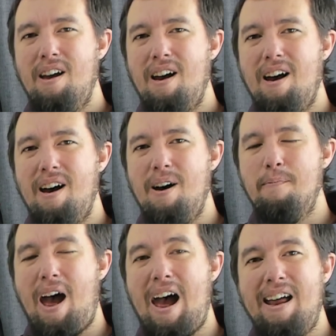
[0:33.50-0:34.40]

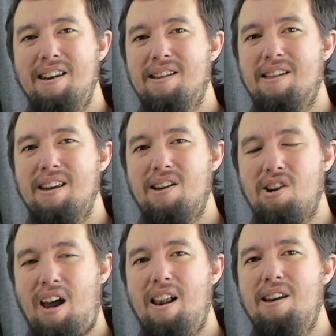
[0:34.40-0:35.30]
Um, and the
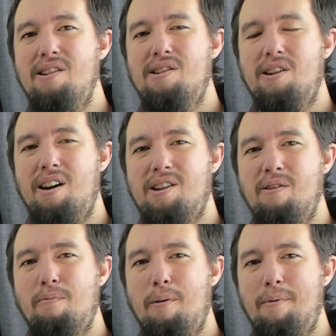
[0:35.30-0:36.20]
challenge, as
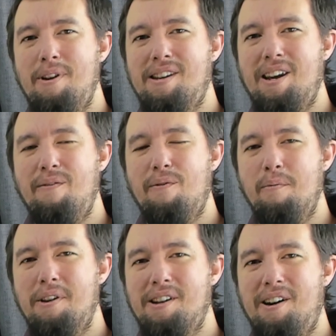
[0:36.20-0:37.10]
you've probably seen
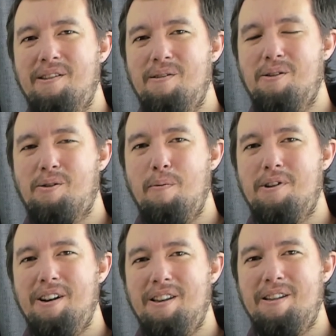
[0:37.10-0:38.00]
from the title
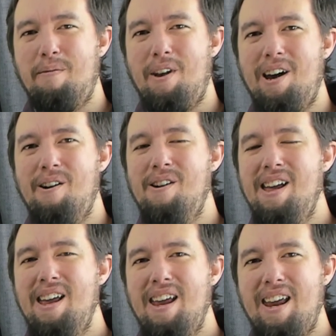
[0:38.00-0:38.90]
description and thumbnail,
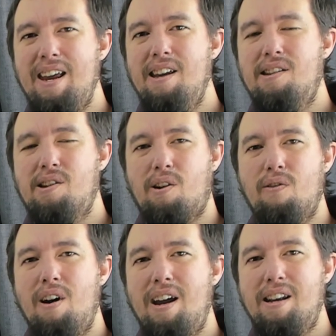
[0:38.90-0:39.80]
is to
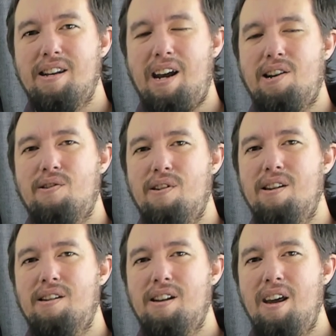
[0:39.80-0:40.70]
create
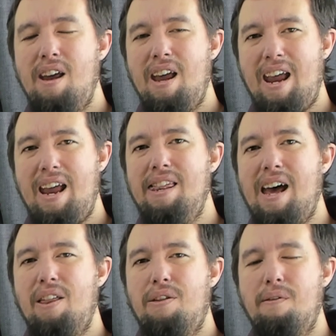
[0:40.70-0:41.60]
Tetris in
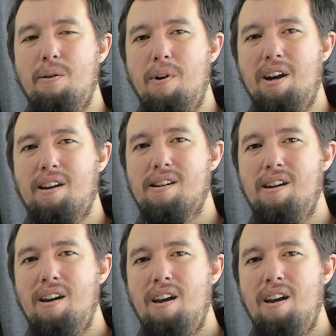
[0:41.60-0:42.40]
that three weeks.